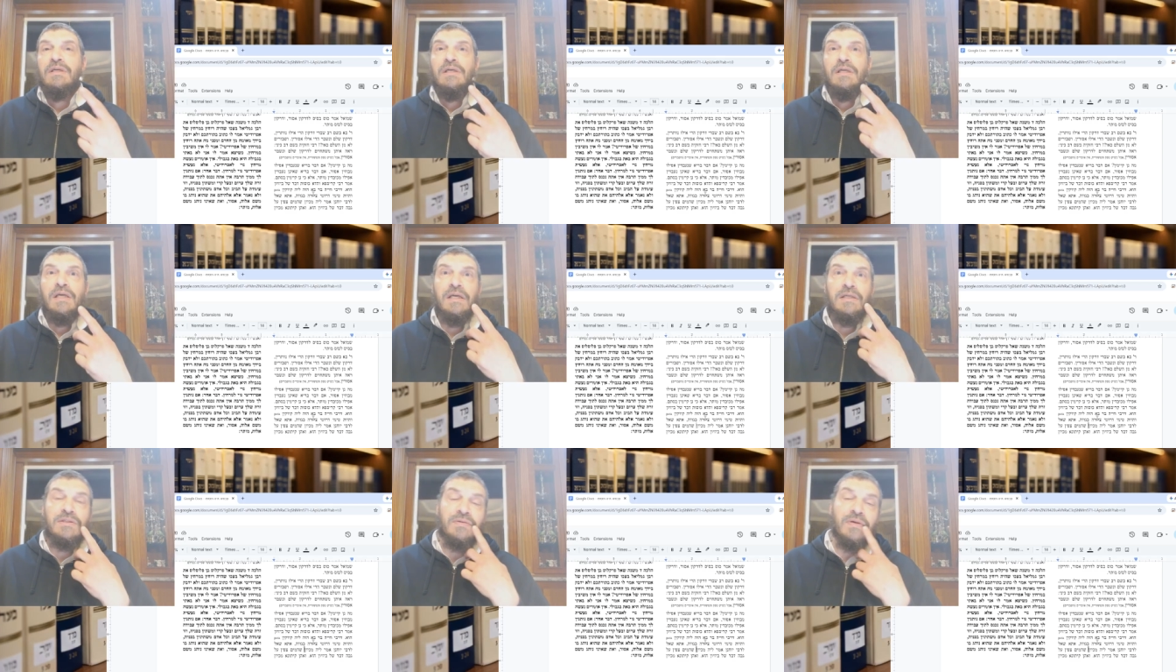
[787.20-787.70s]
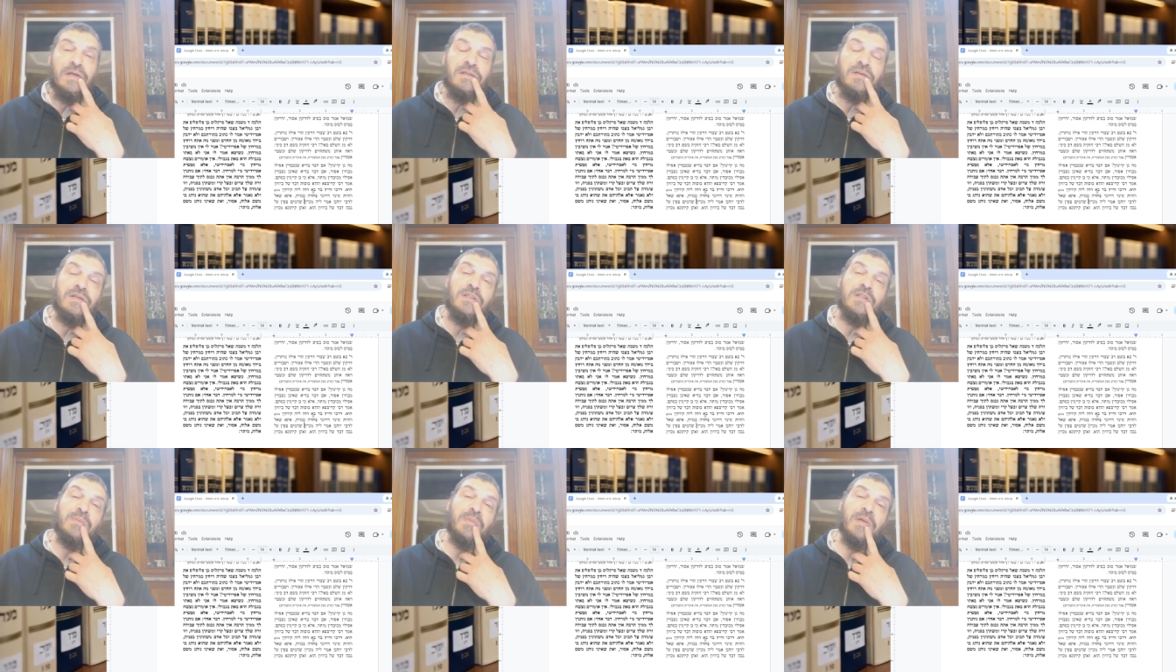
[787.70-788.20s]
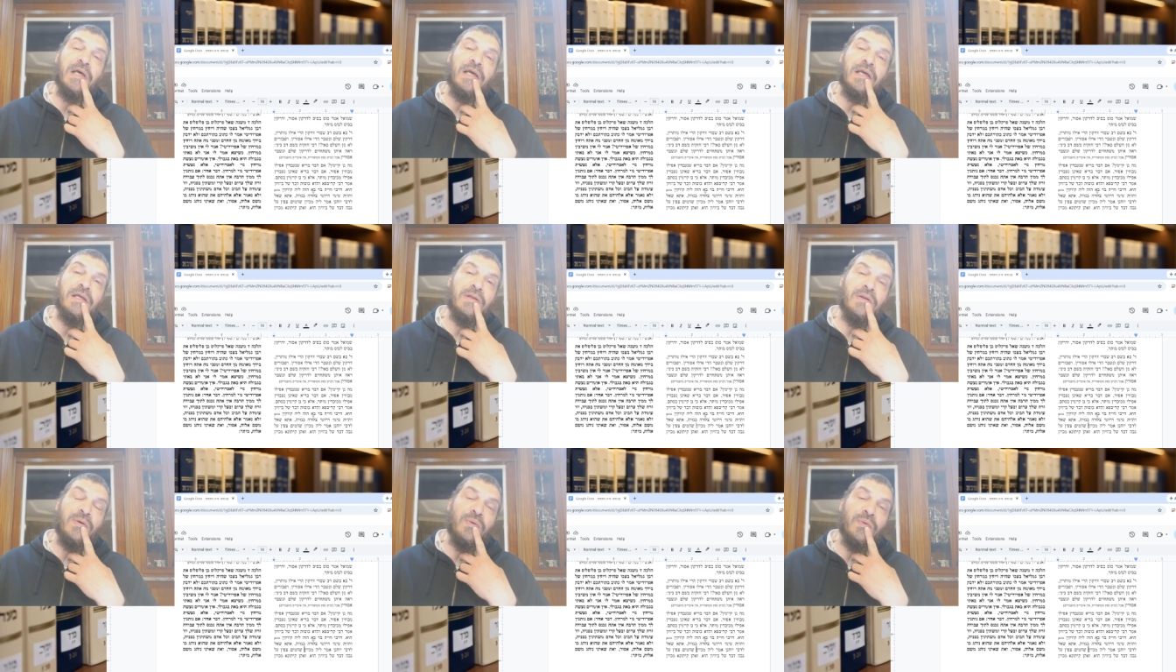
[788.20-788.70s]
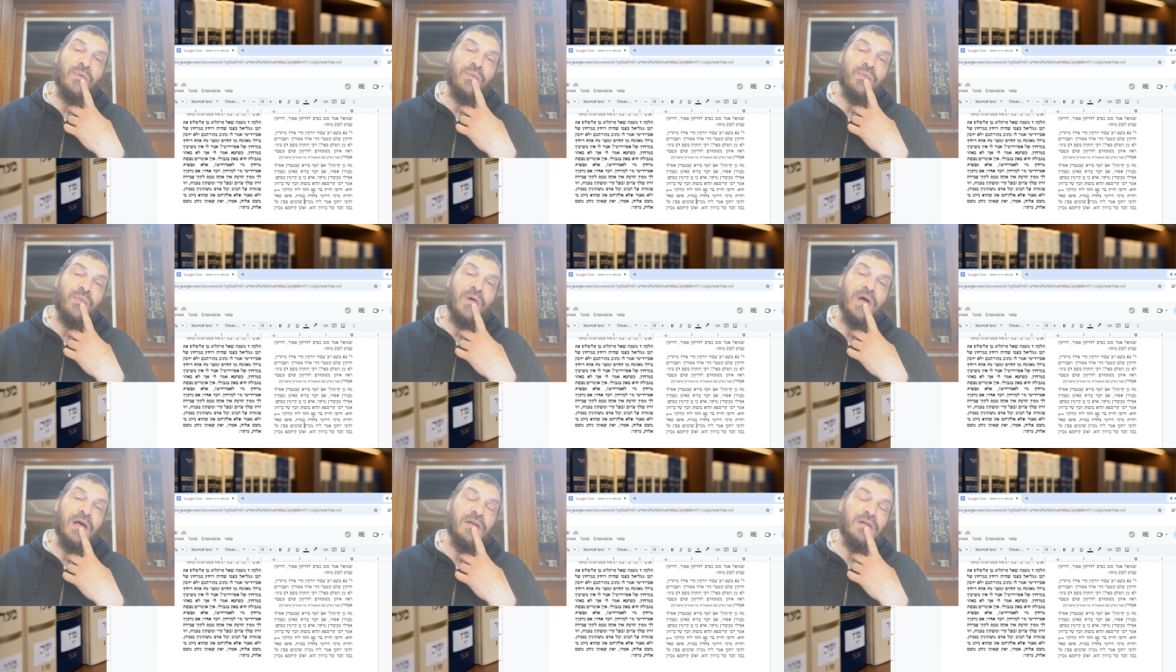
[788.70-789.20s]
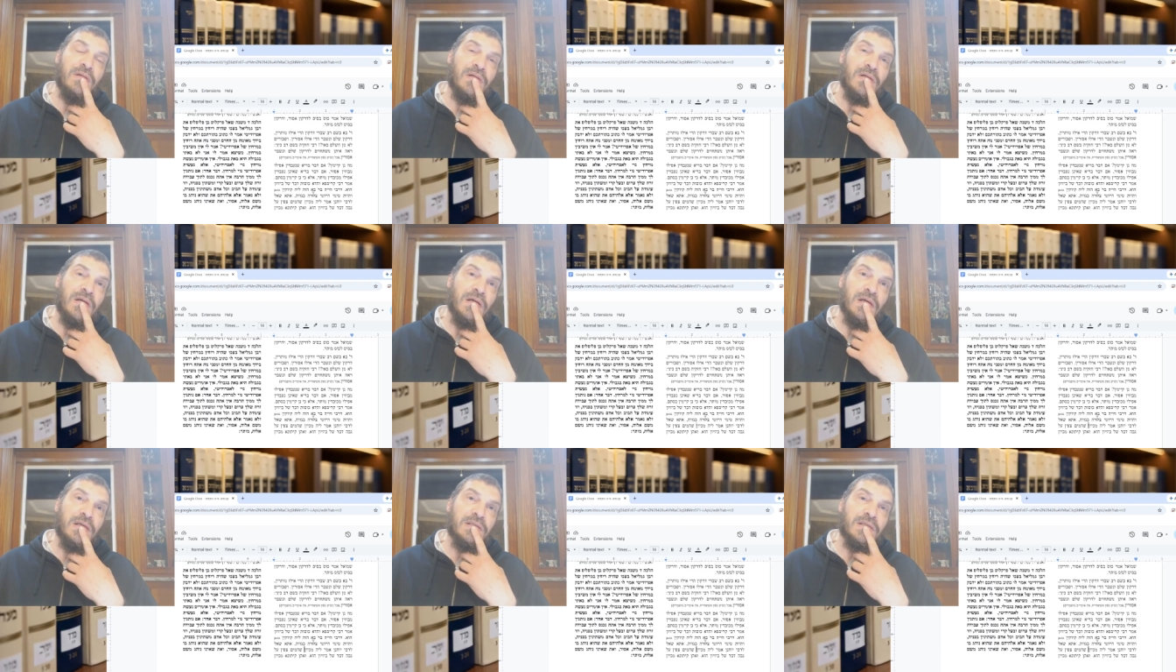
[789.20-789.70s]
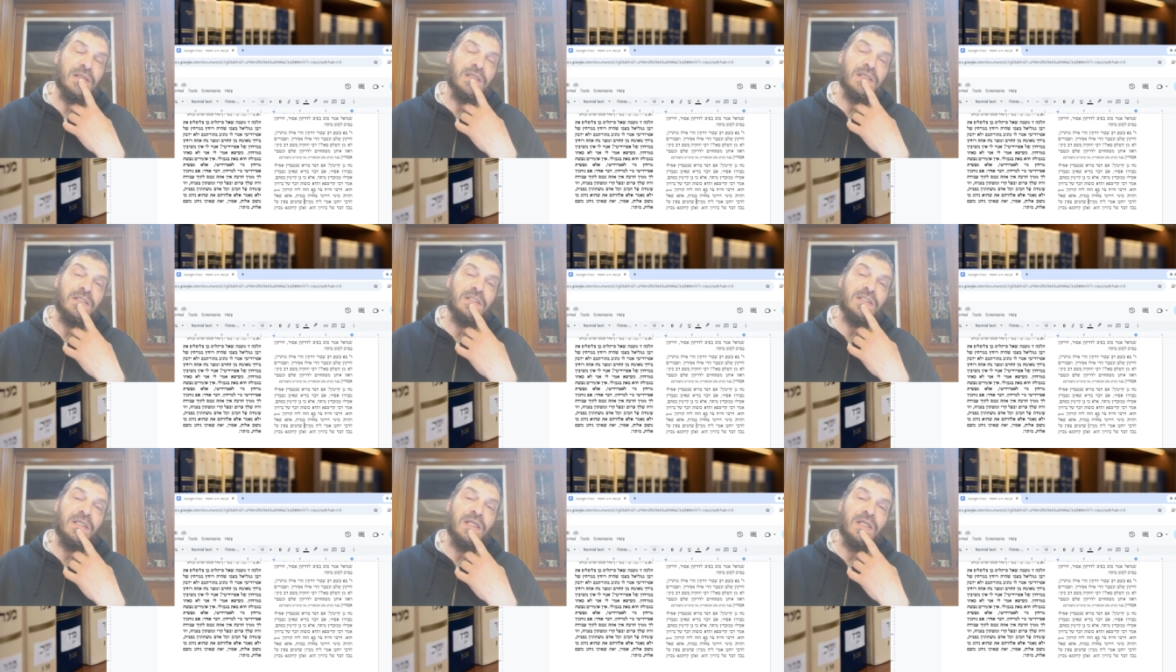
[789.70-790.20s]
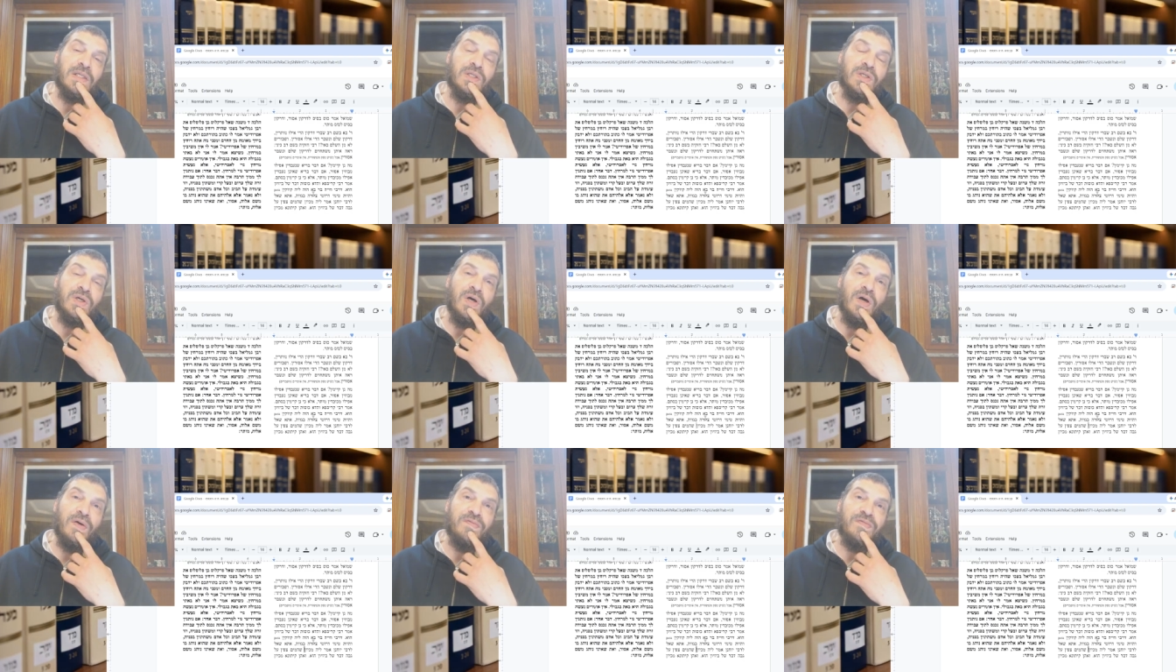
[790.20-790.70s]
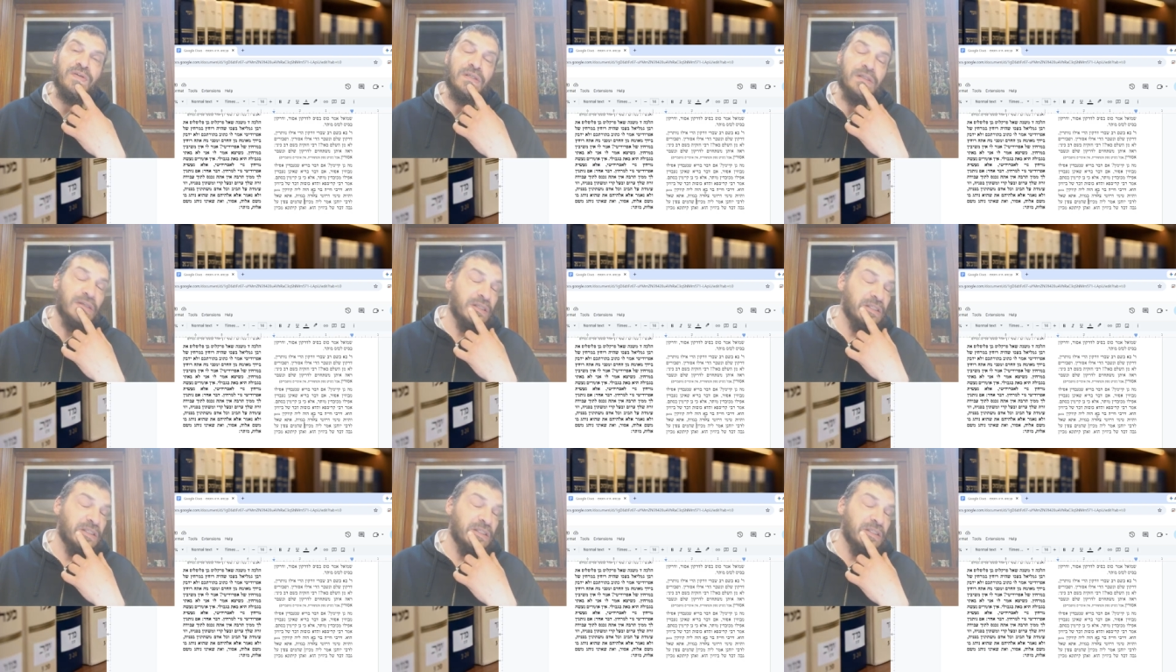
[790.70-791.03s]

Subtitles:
he's trying to explain when is it considered covered.